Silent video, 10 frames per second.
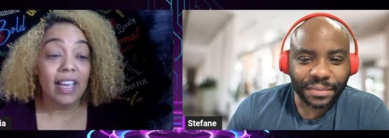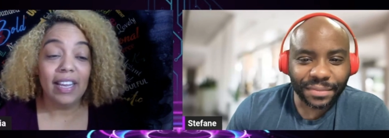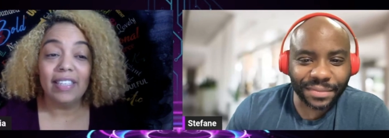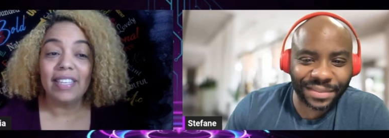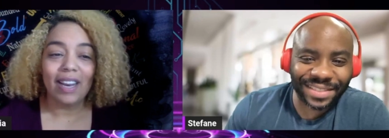
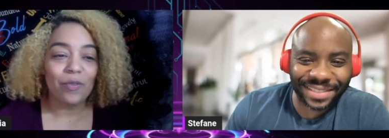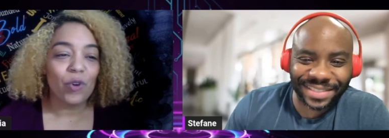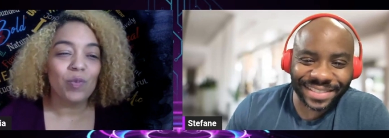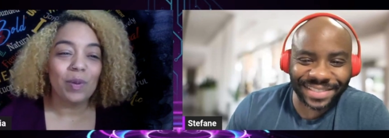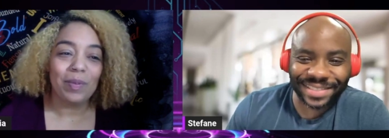Speaker 1: and they said that the
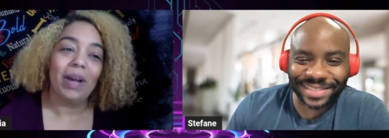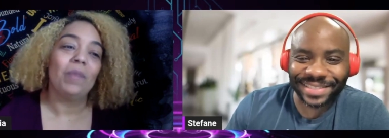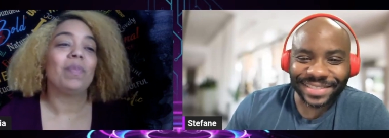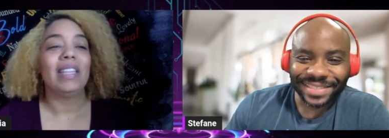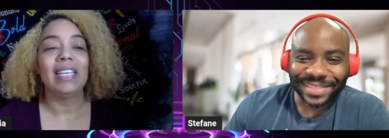poor people,
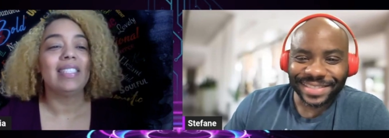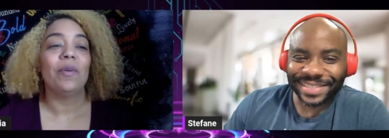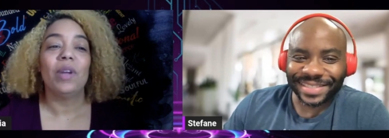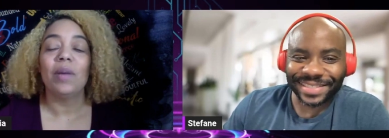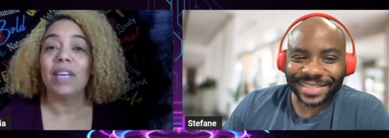that's
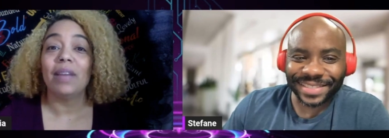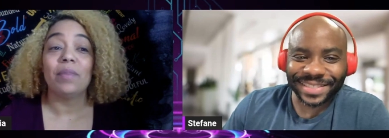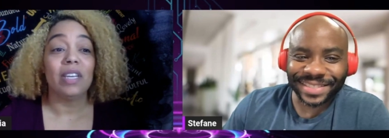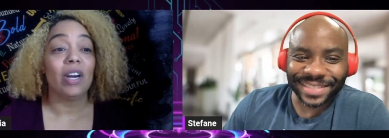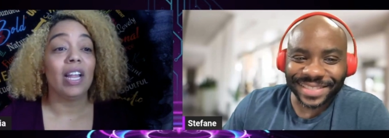not what I'm like,
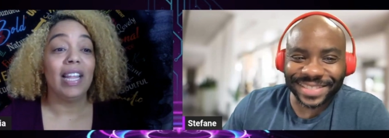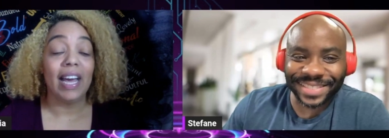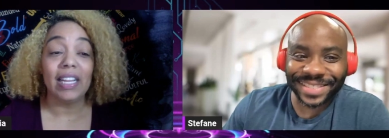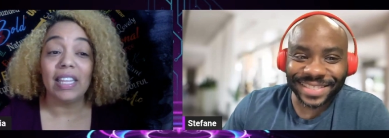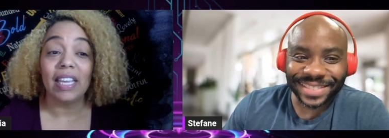but there are a
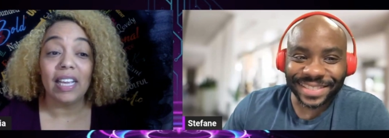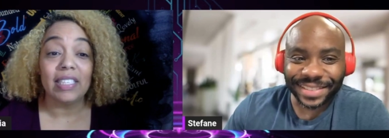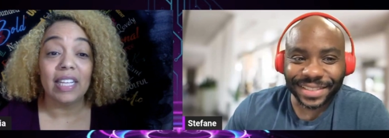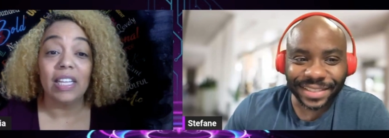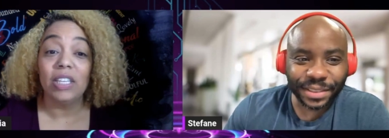lot of things
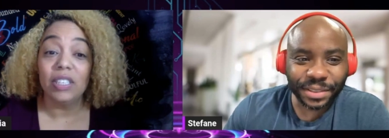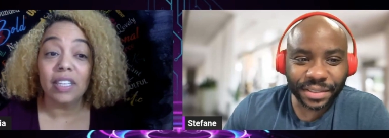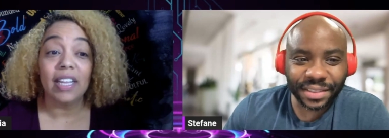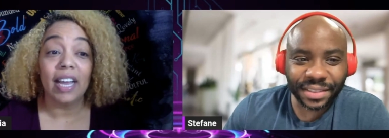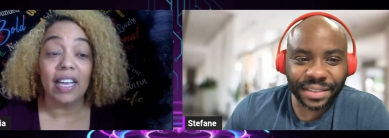that look
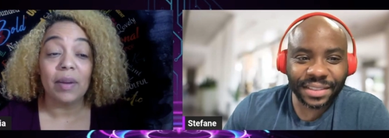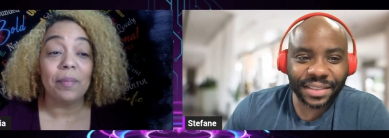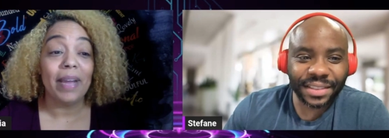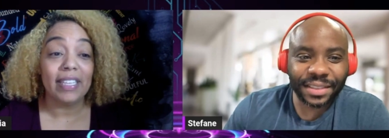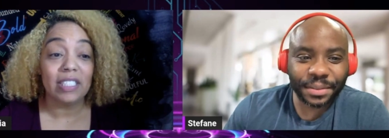like
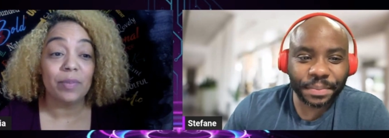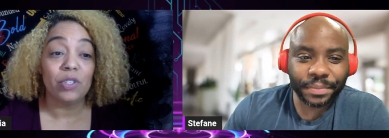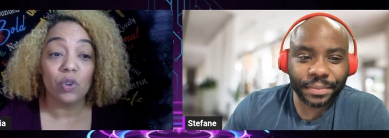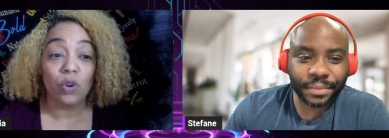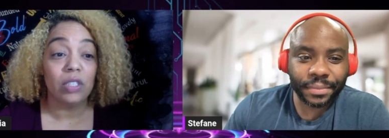
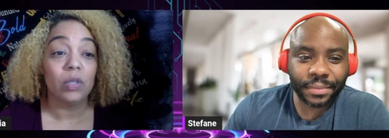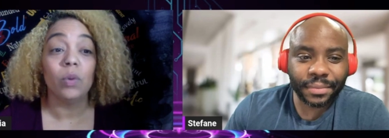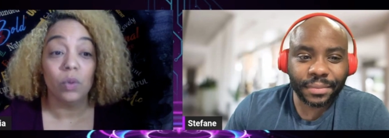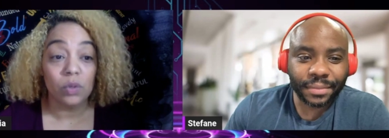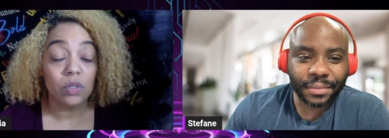masturbatory
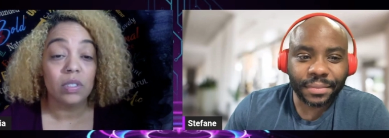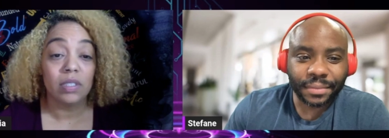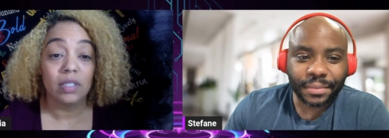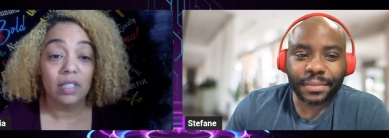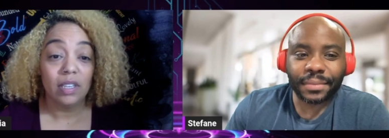tools.
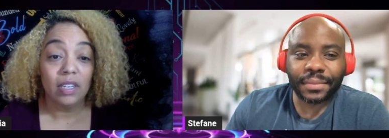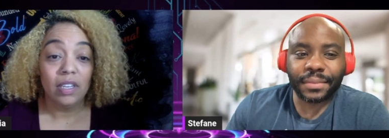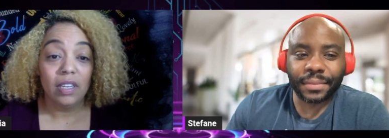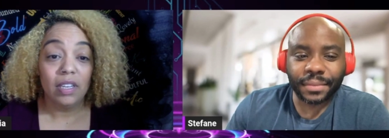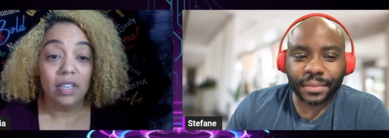
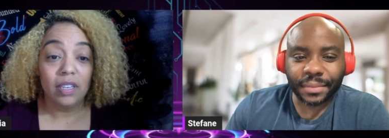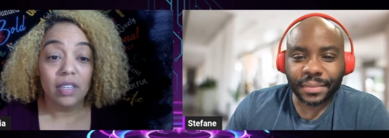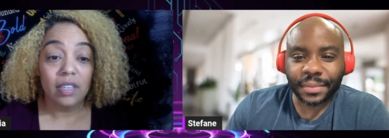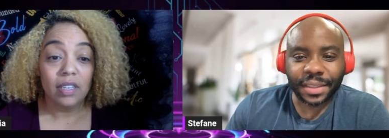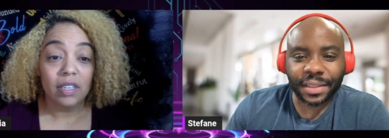
Speaker 2: Mm-hmm.
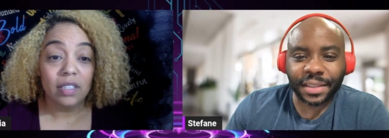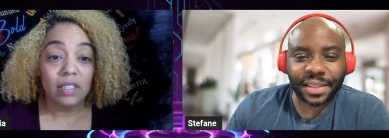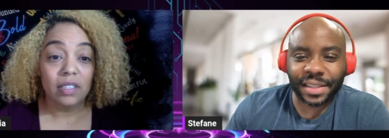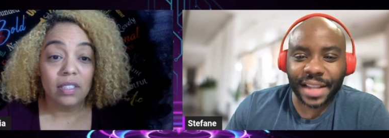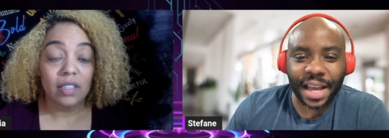This, this,
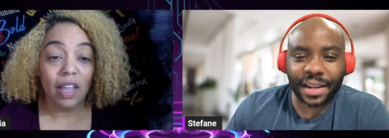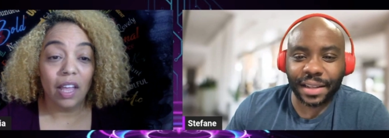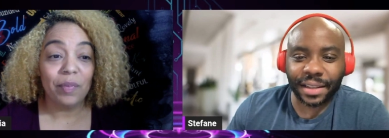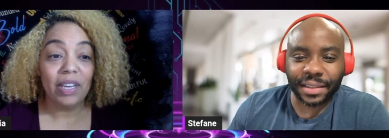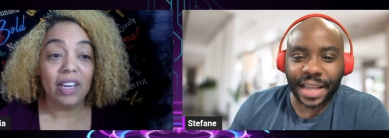is not
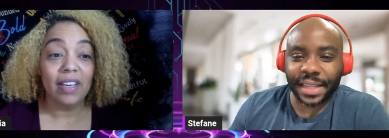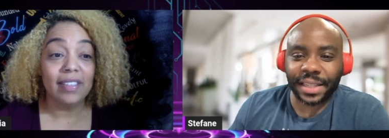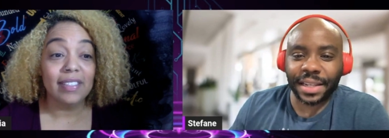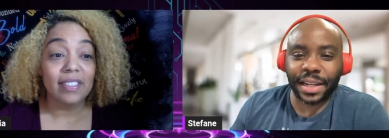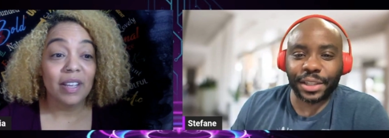a
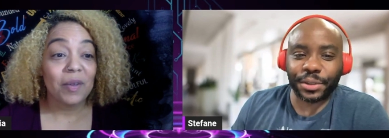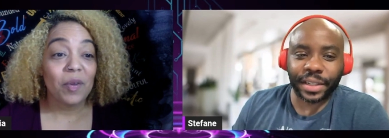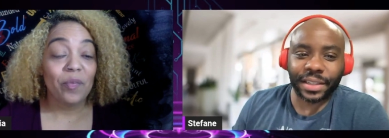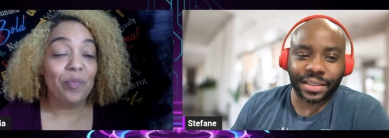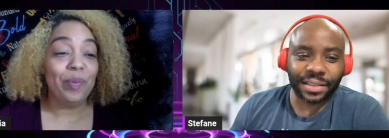
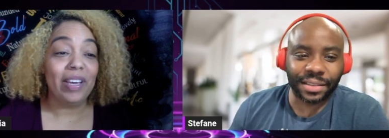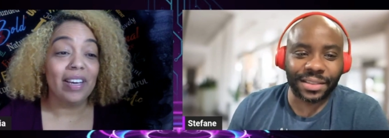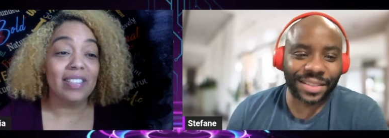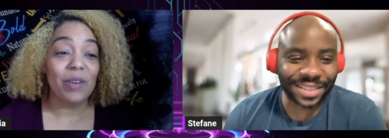1900.
Speaker 1: because they